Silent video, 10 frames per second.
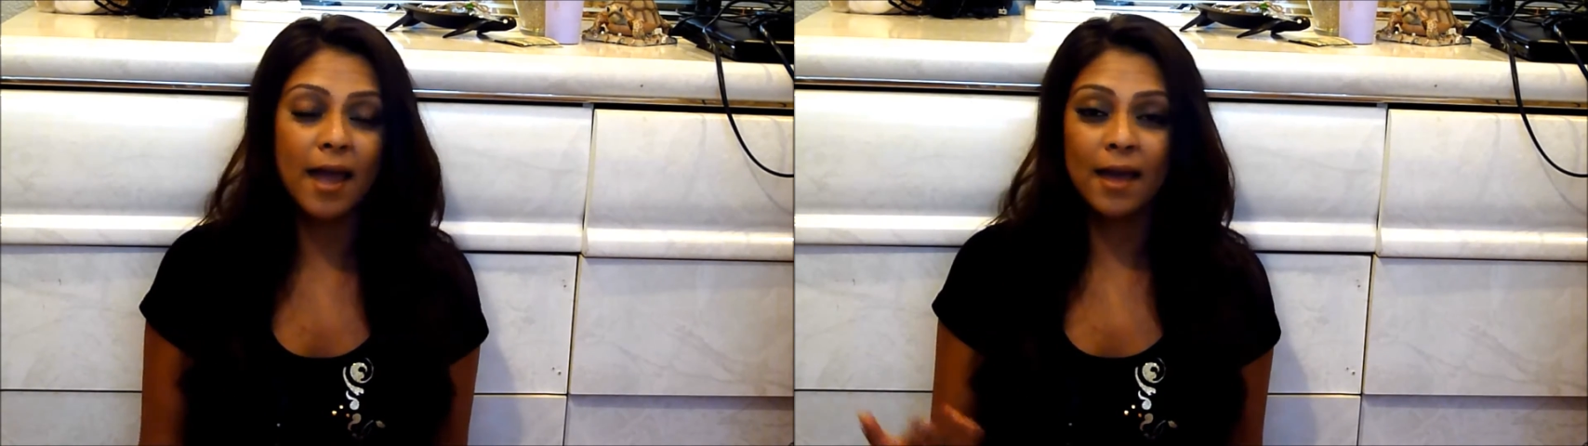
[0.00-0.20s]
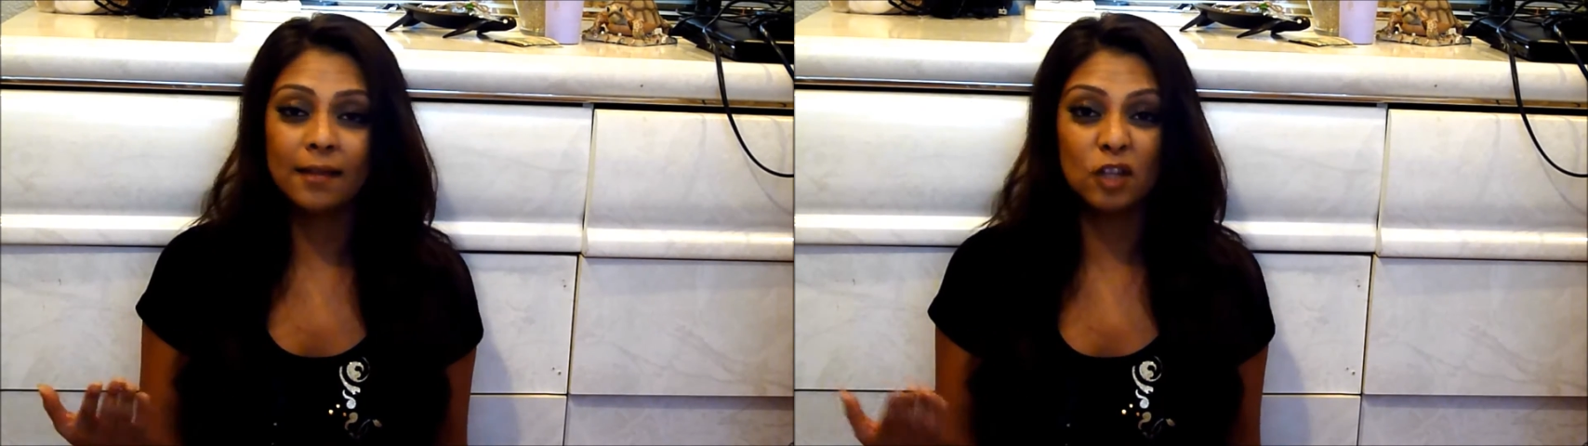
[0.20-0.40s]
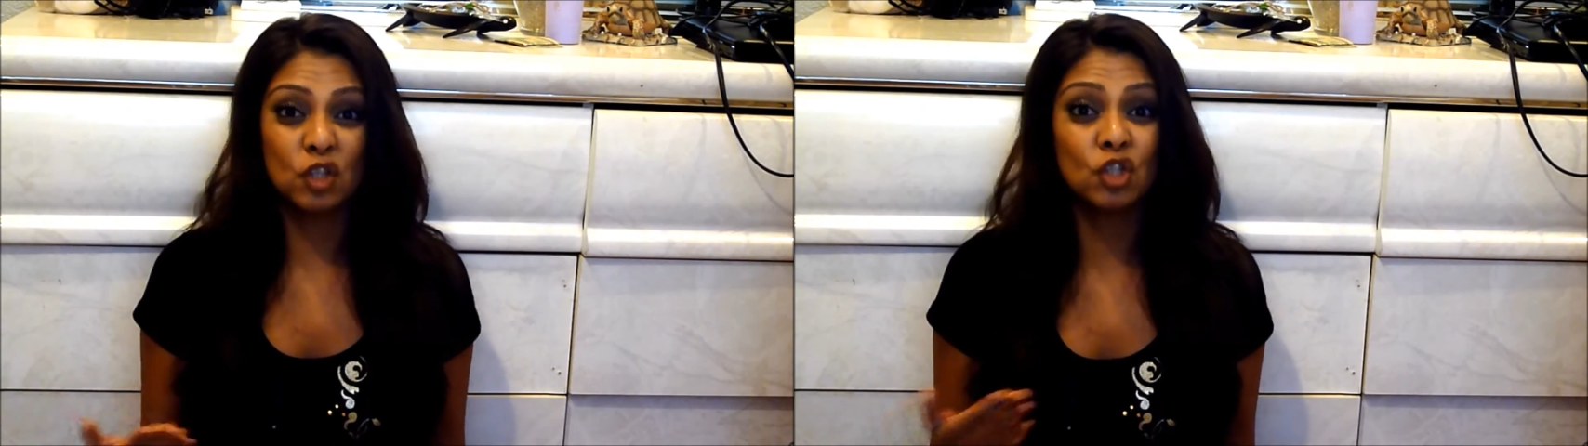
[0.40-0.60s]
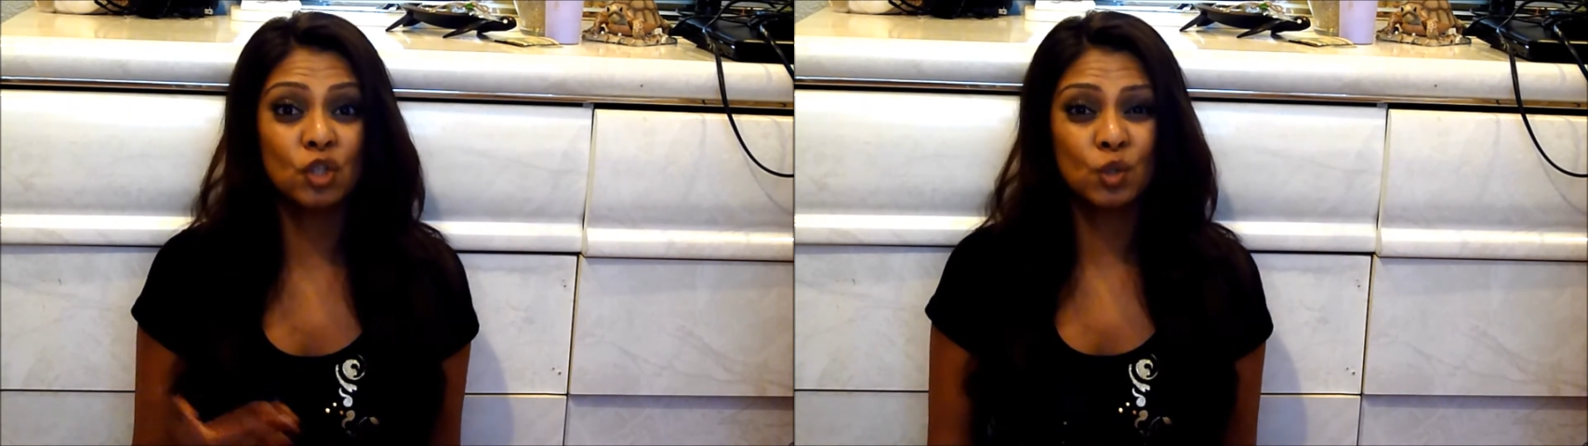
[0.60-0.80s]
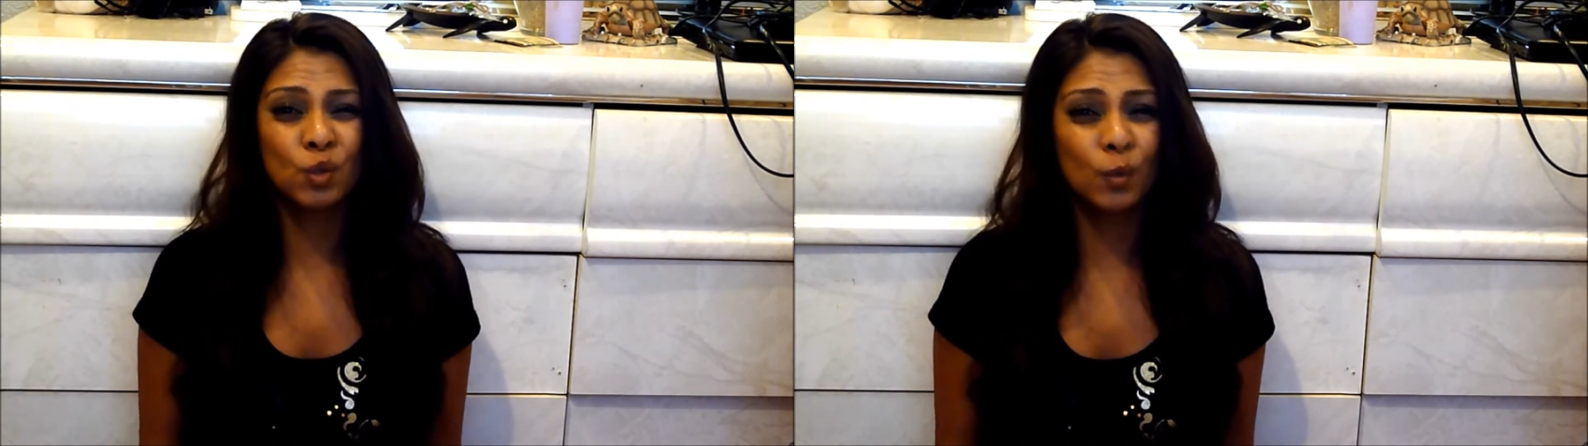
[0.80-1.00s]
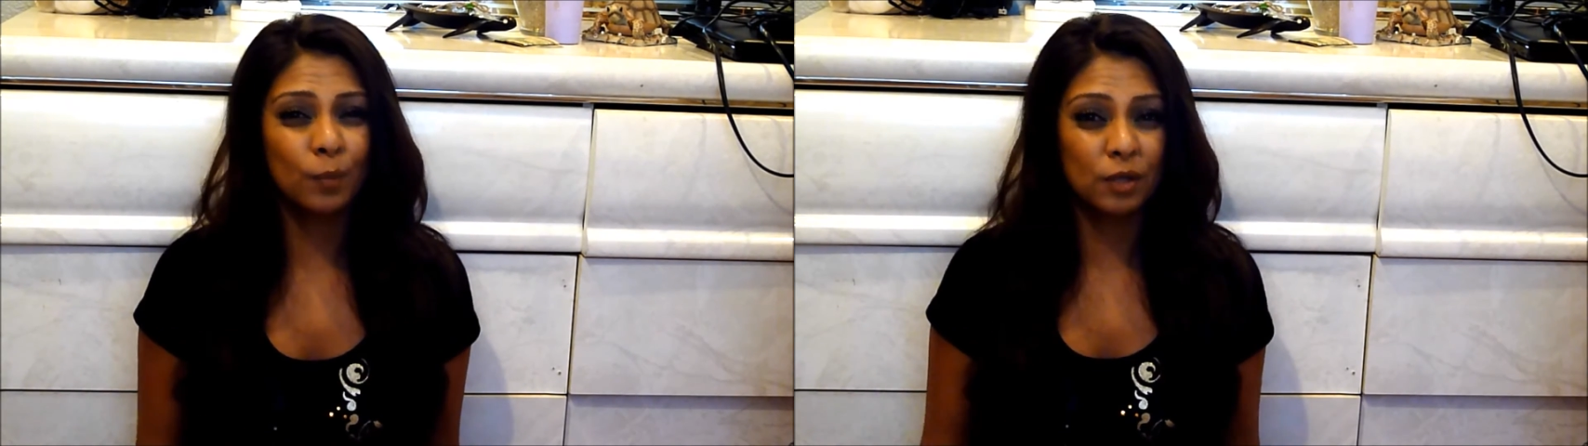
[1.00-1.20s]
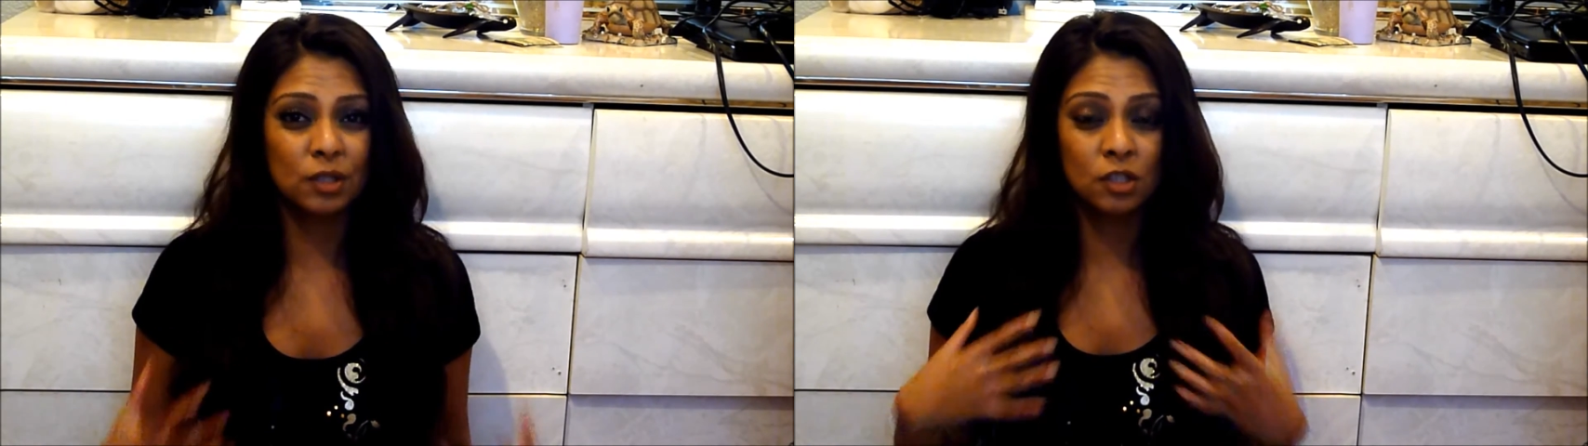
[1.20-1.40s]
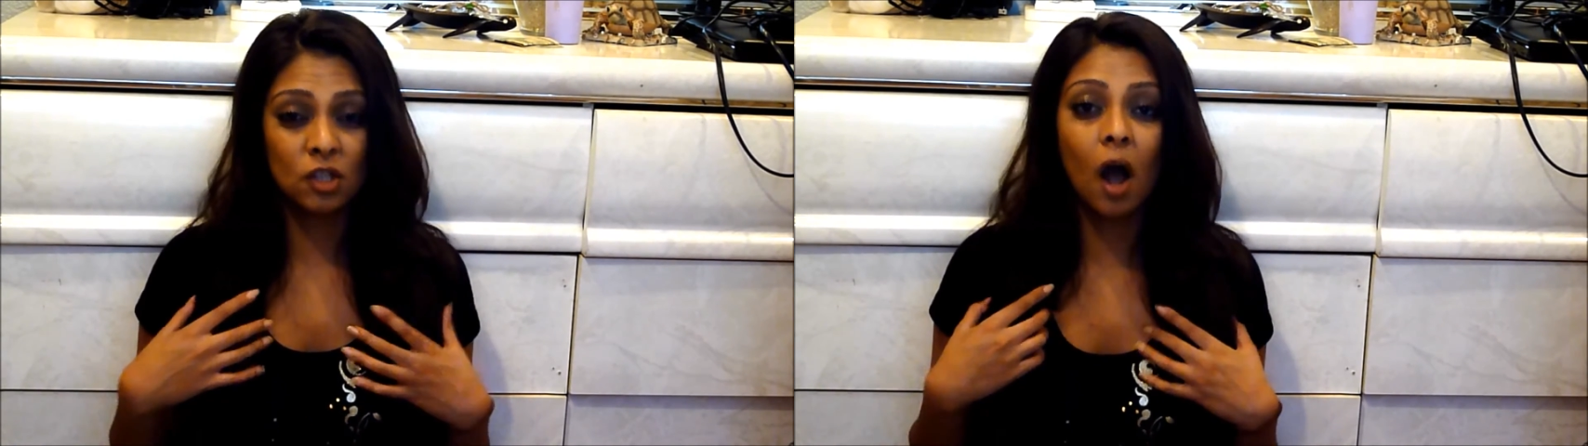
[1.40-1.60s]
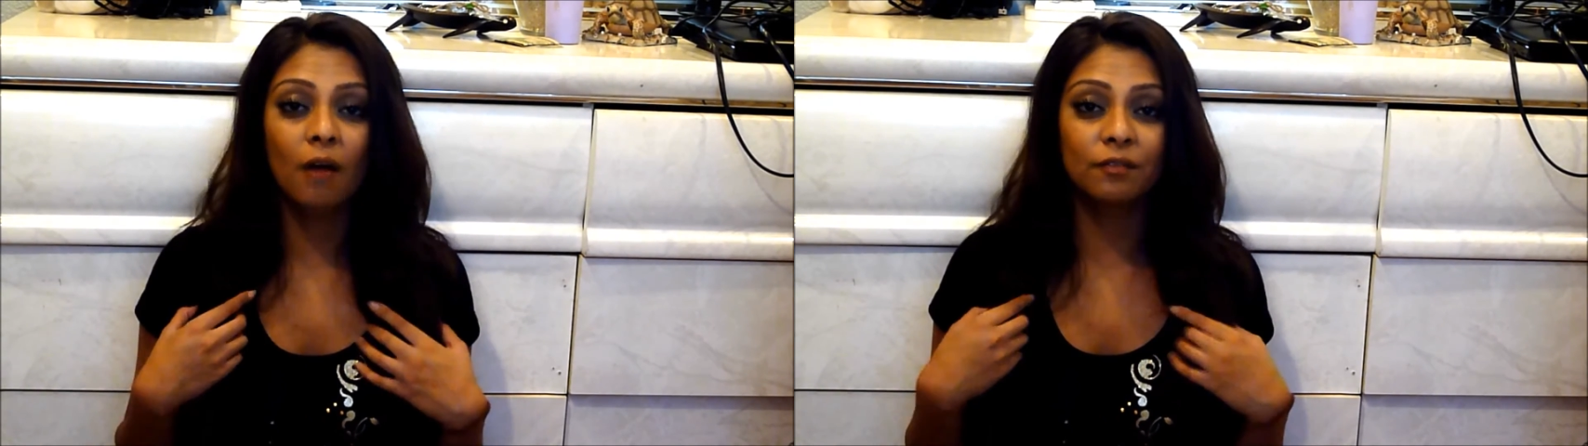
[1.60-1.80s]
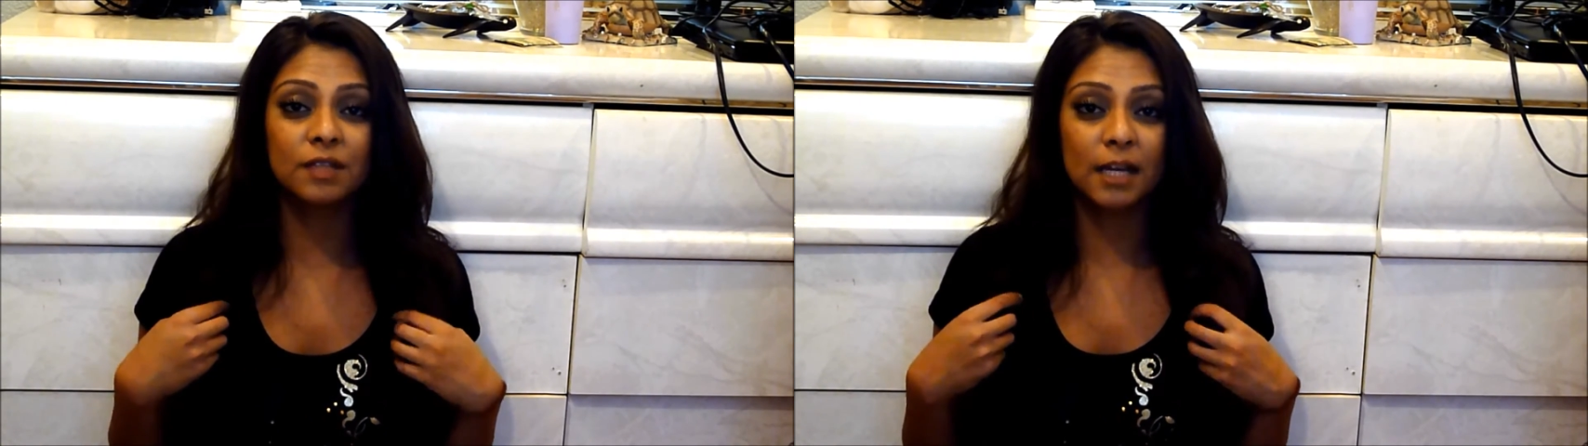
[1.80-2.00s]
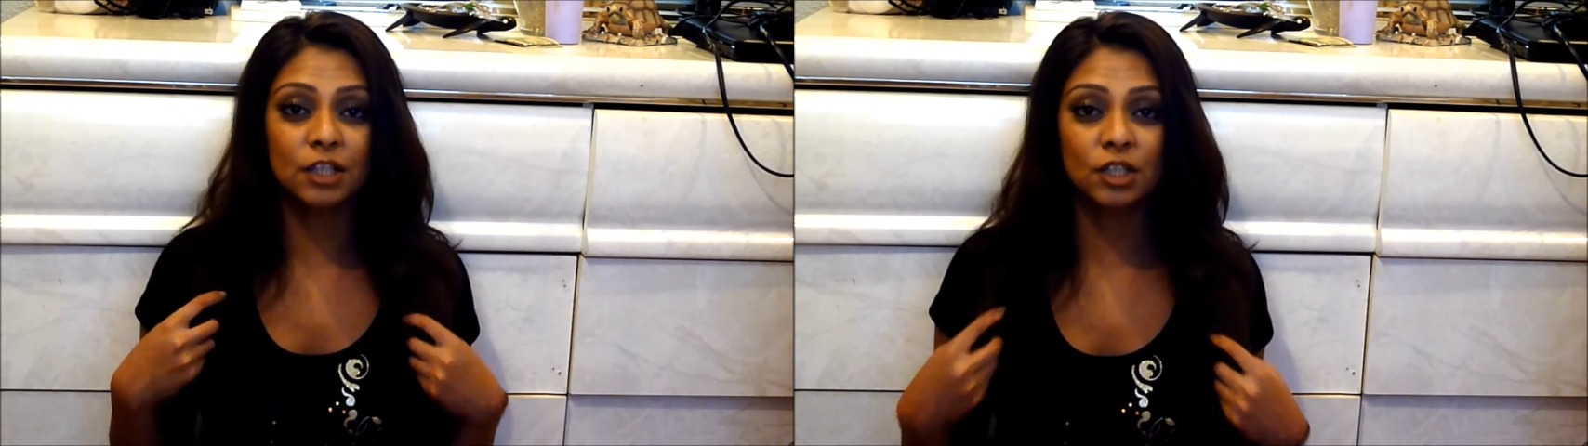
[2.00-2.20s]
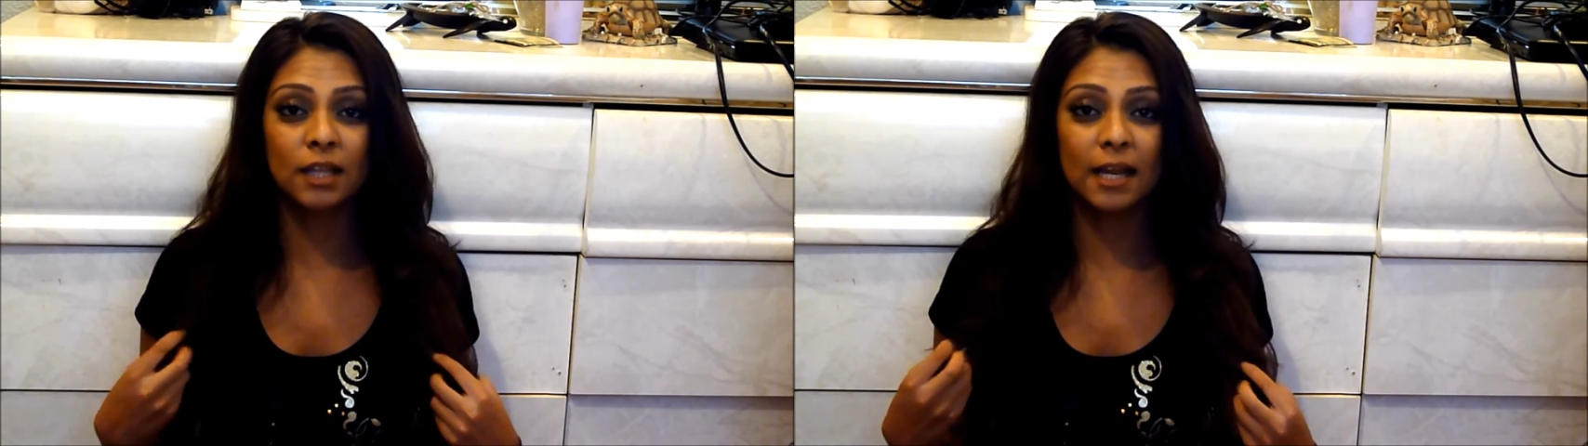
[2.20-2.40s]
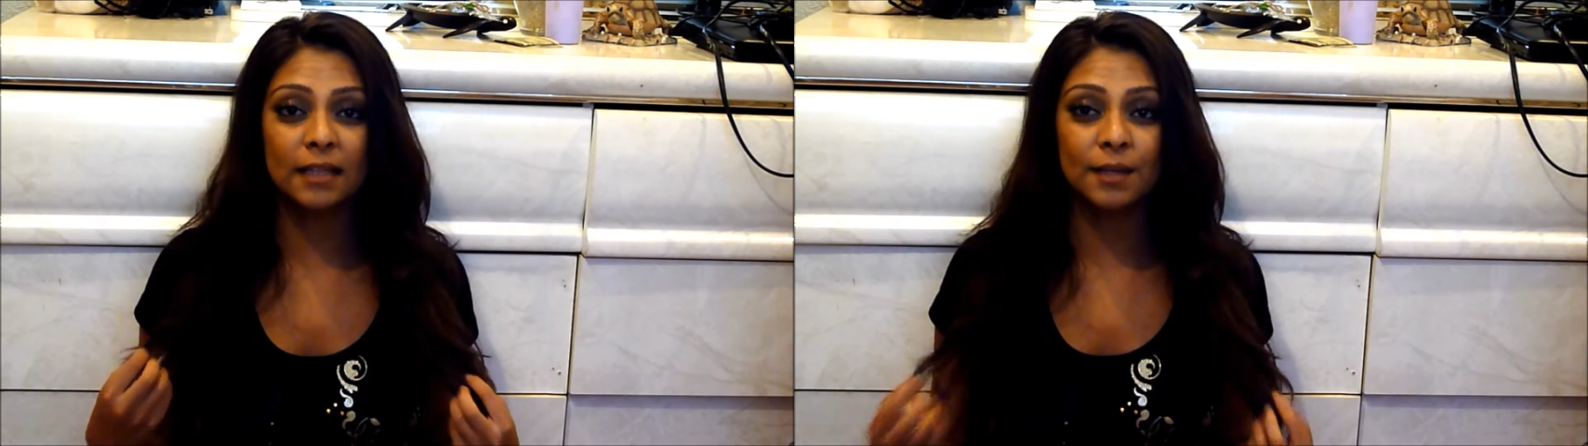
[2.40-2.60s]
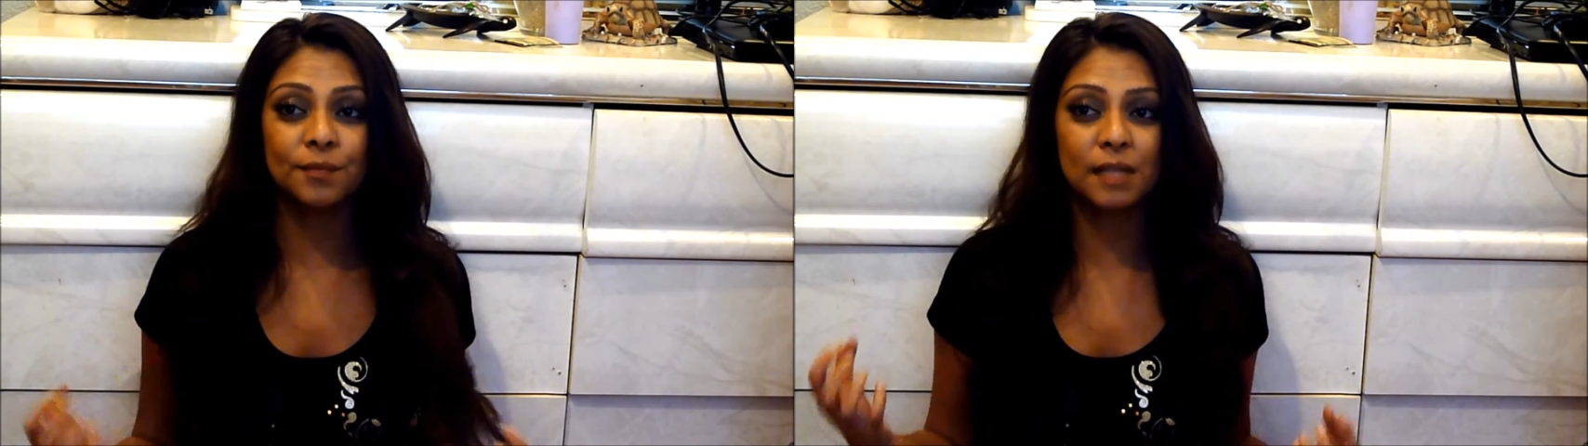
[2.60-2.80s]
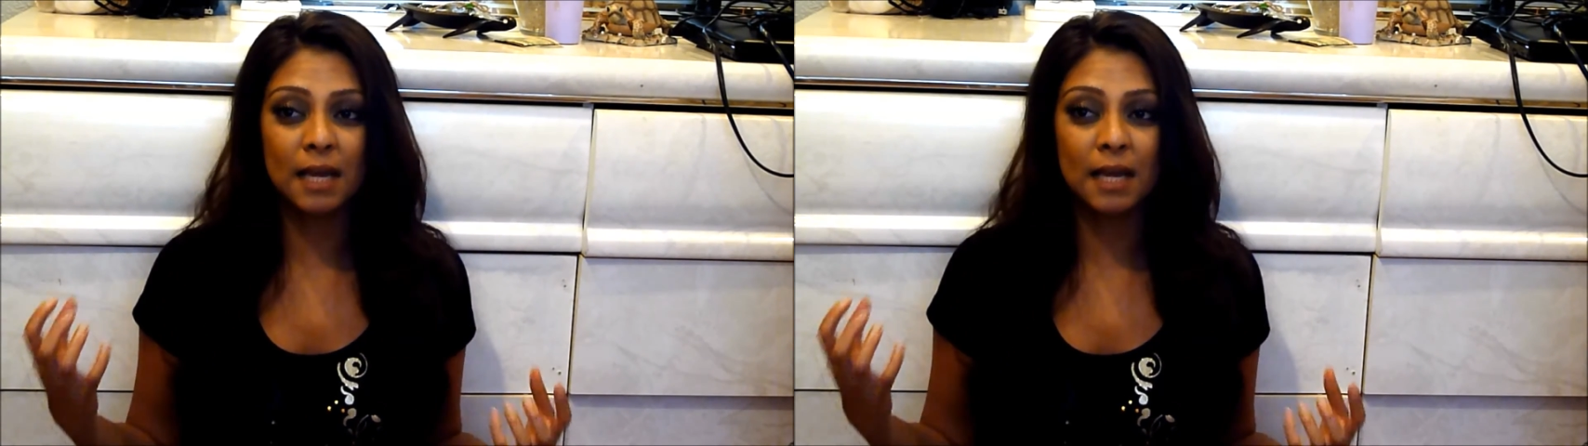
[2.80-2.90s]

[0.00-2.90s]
and the super soft texture that it leaves,